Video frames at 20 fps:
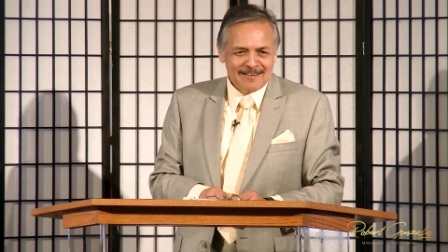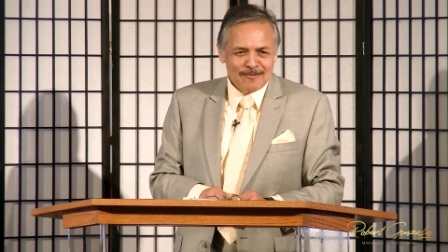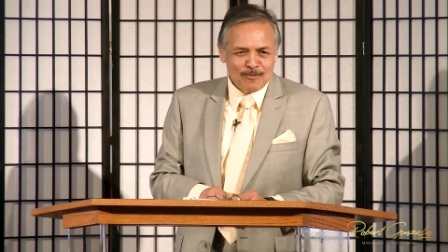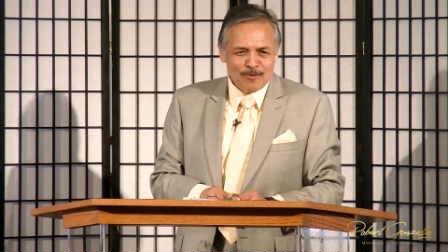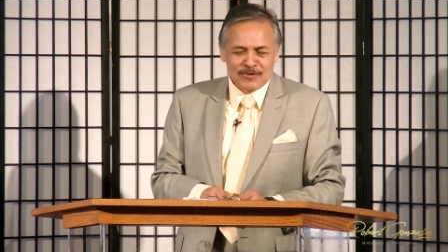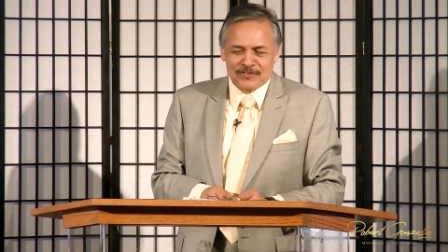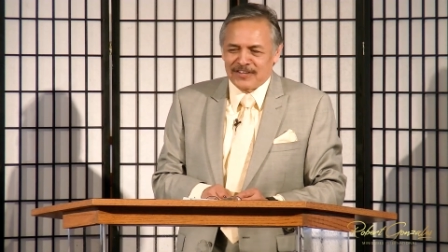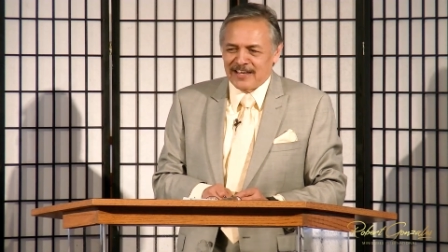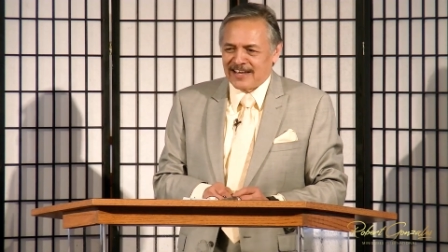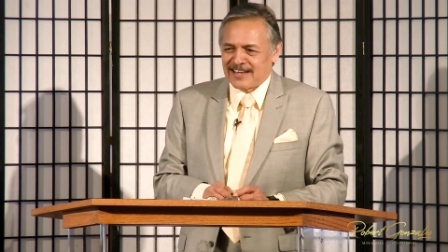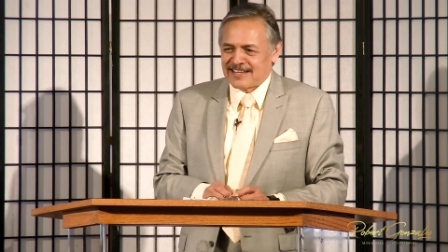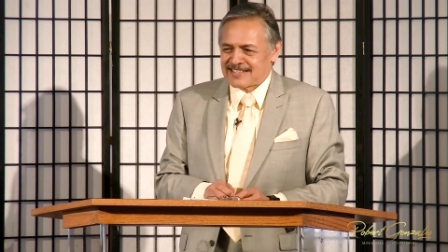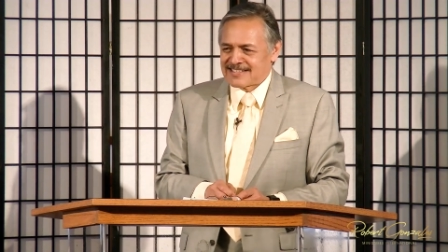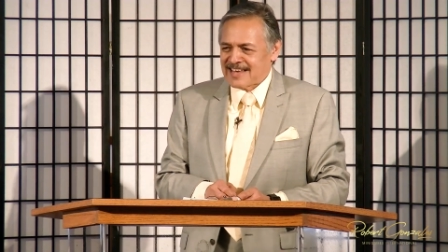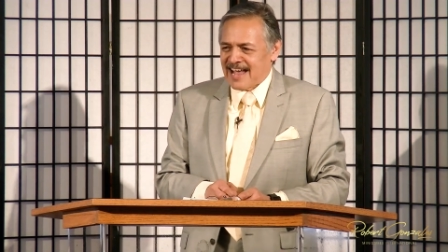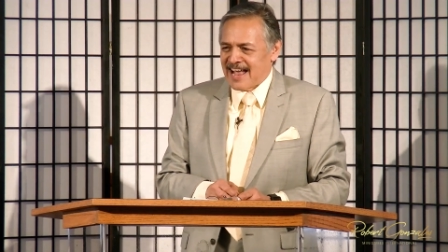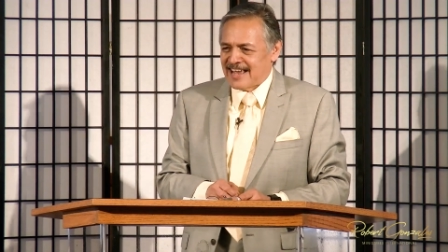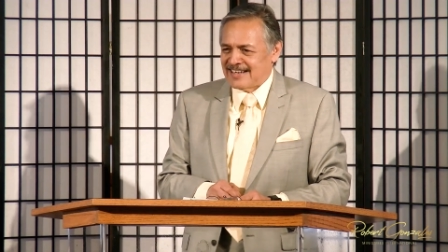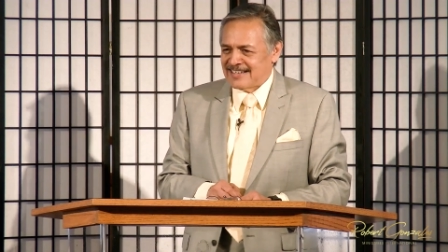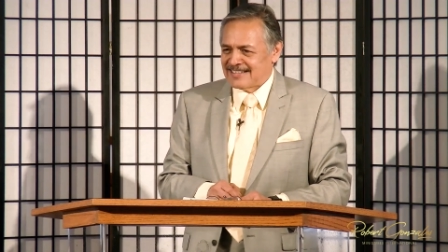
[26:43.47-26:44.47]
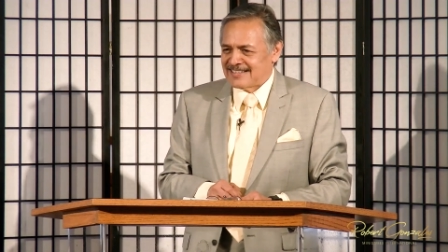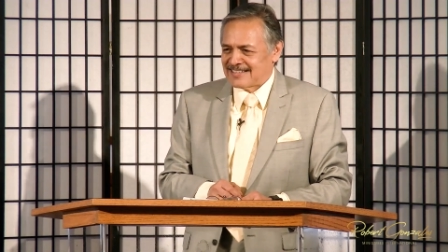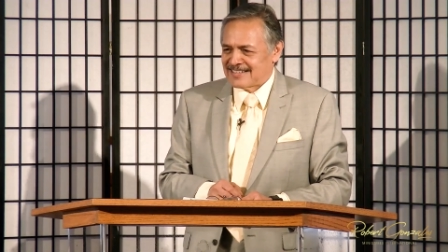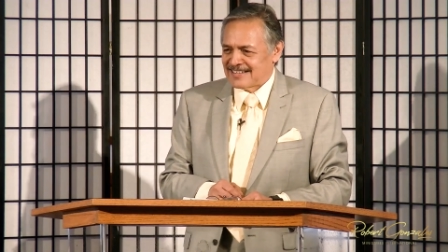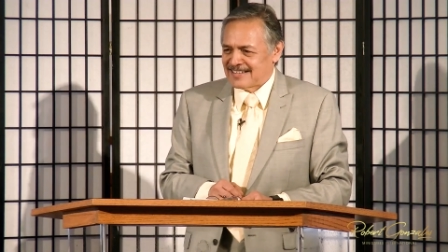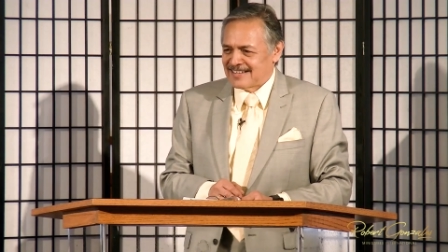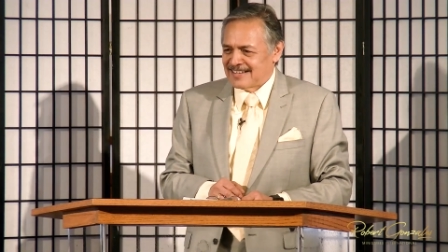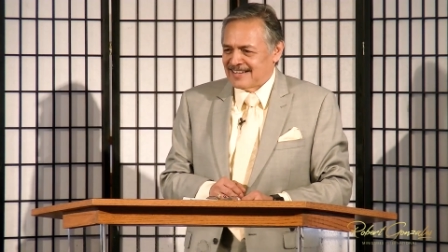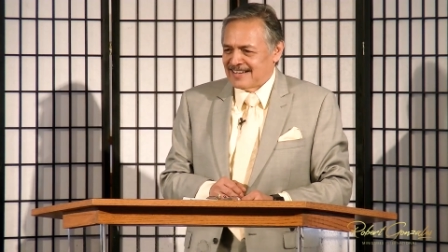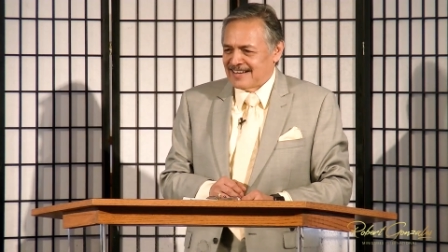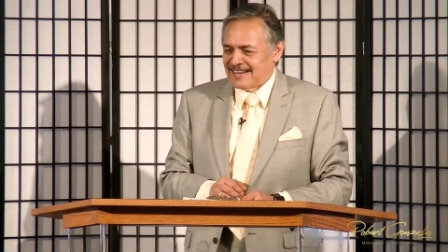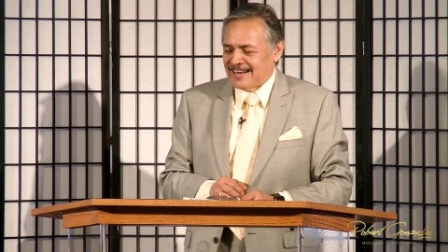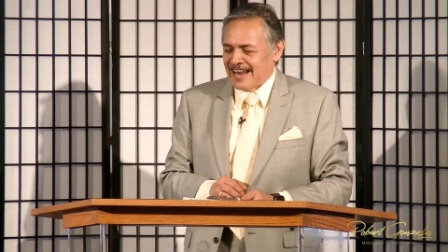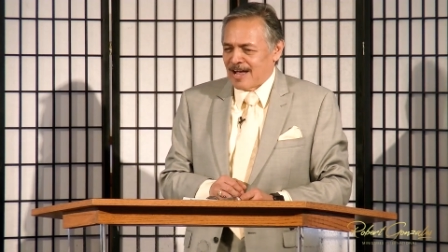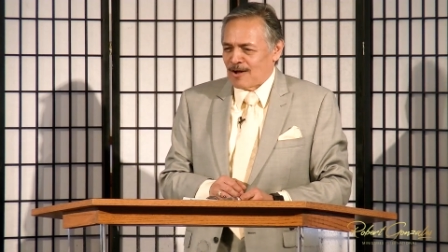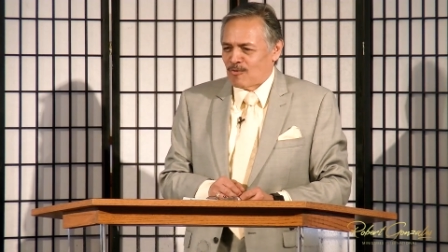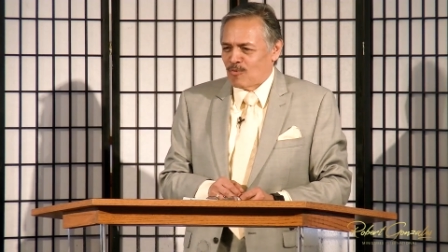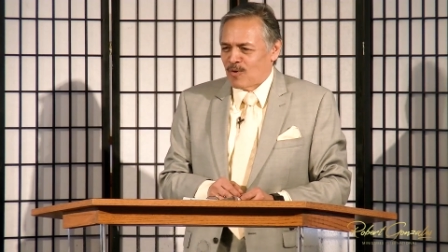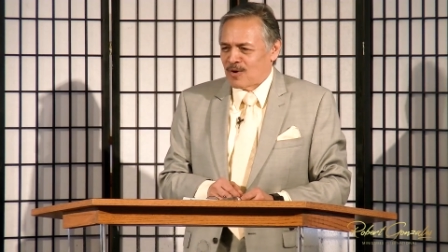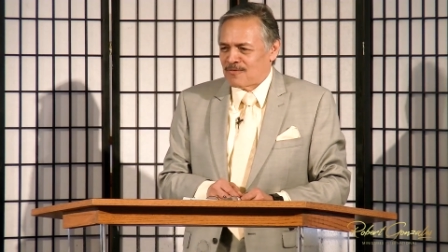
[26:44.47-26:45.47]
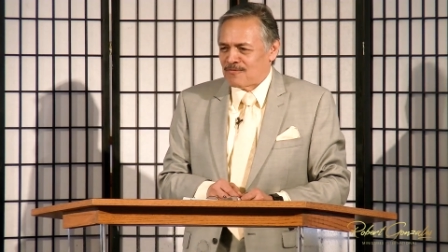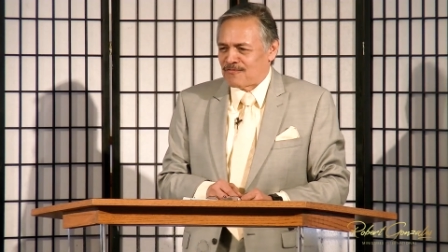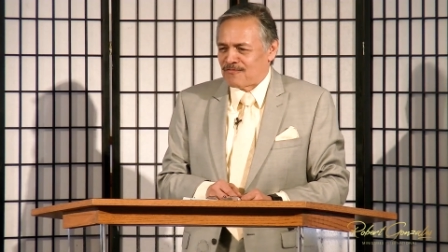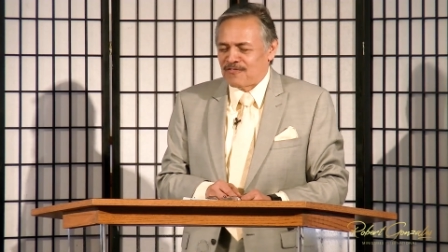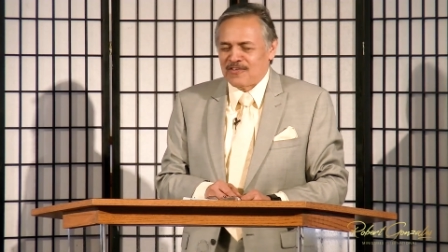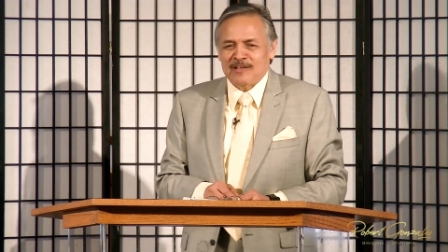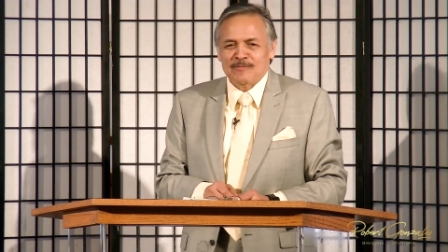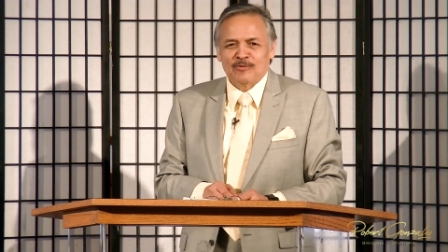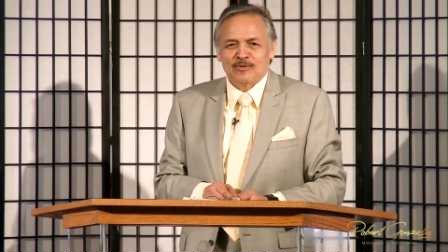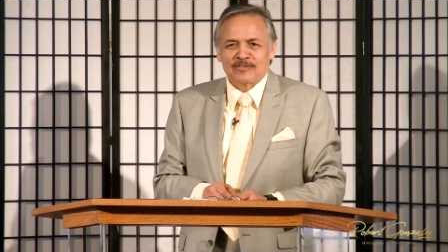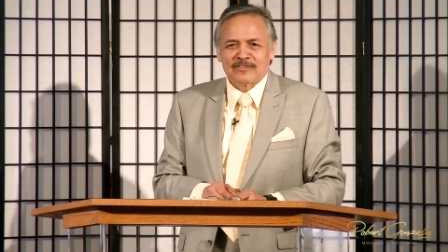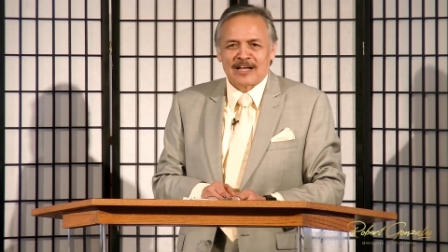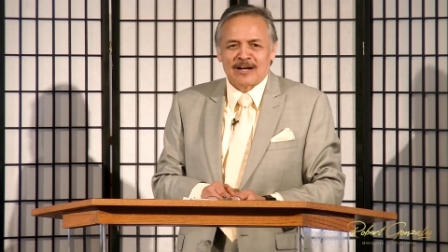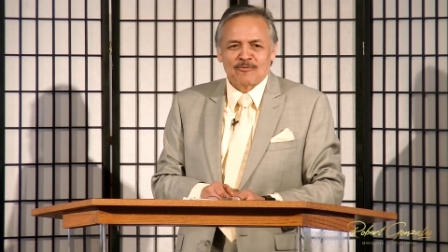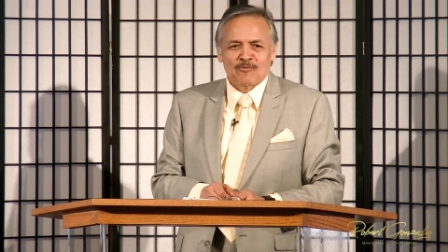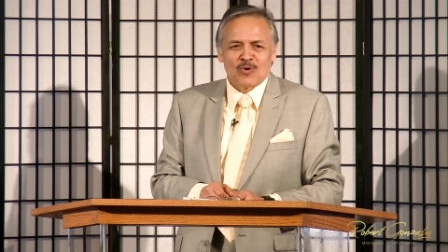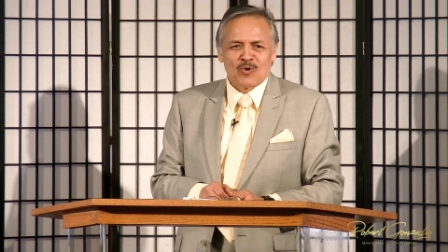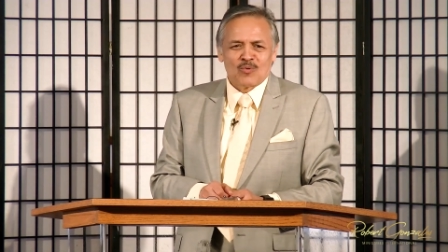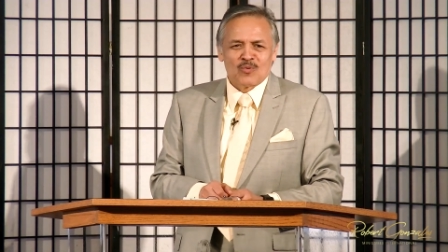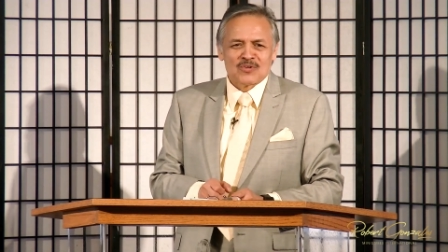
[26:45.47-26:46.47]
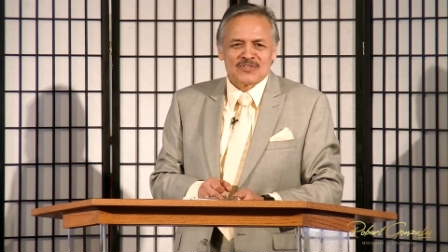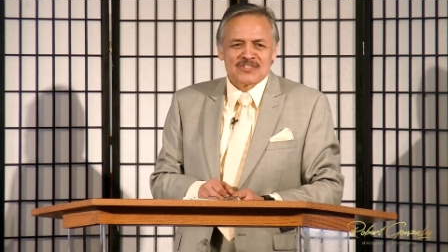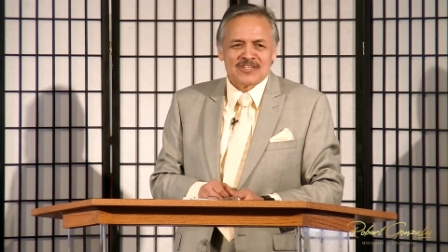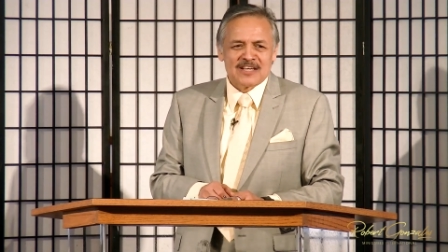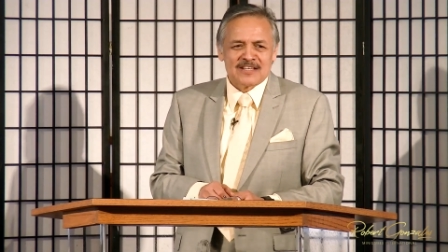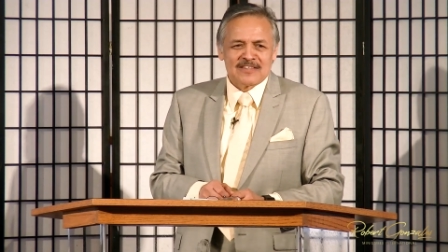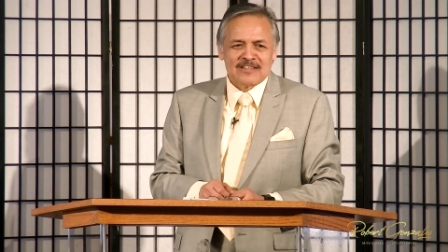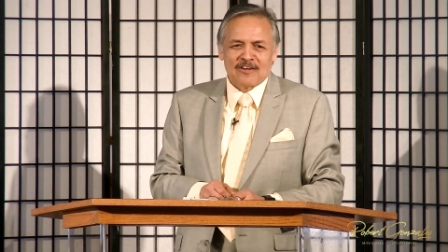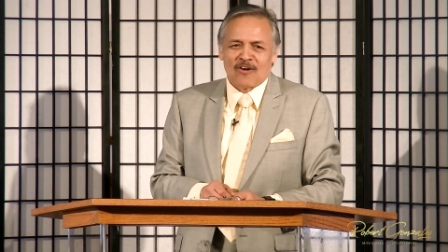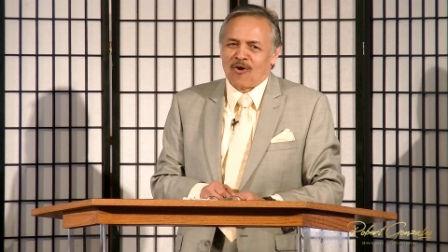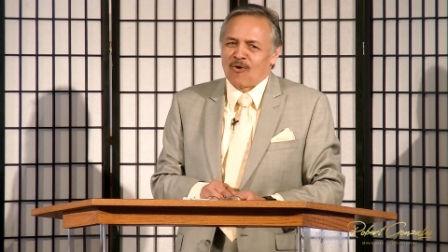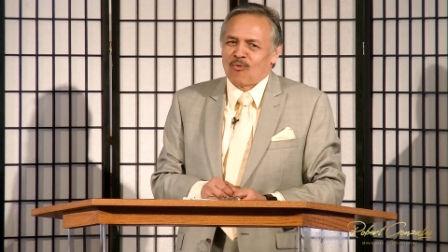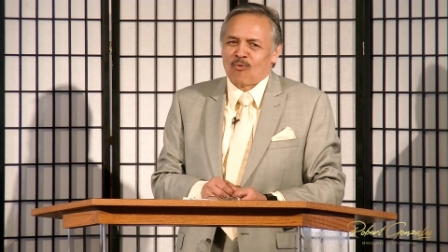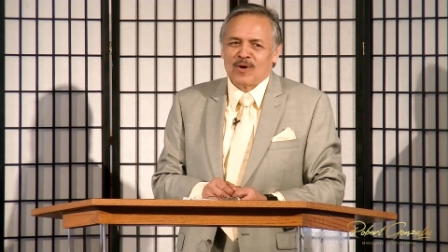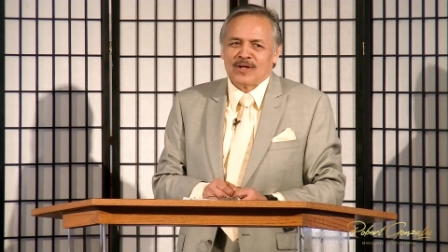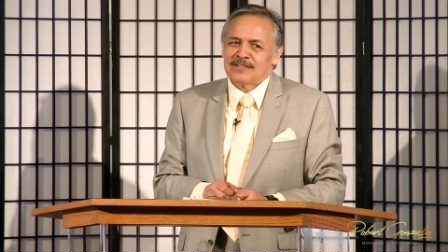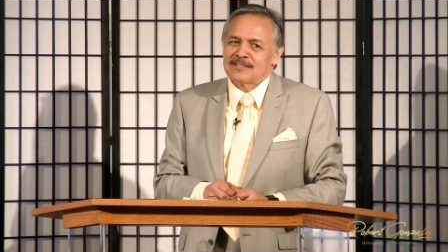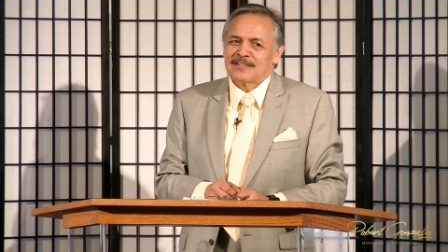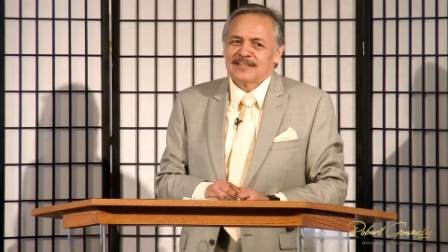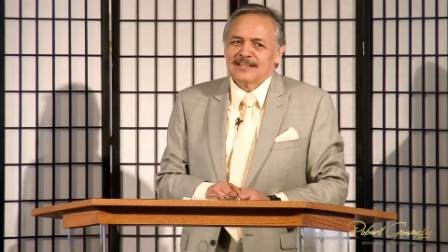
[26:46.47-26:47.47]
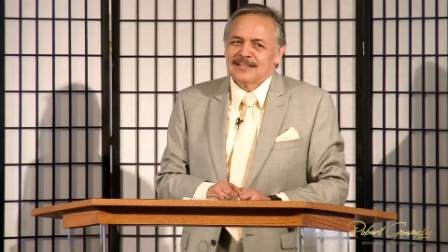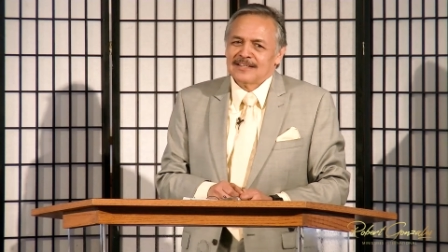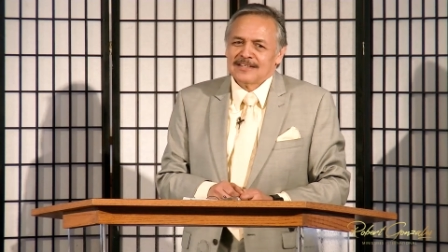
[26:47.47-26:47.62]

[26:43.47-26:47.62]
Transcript: Weren't they excited? Not one feeble, not one was sick. They all went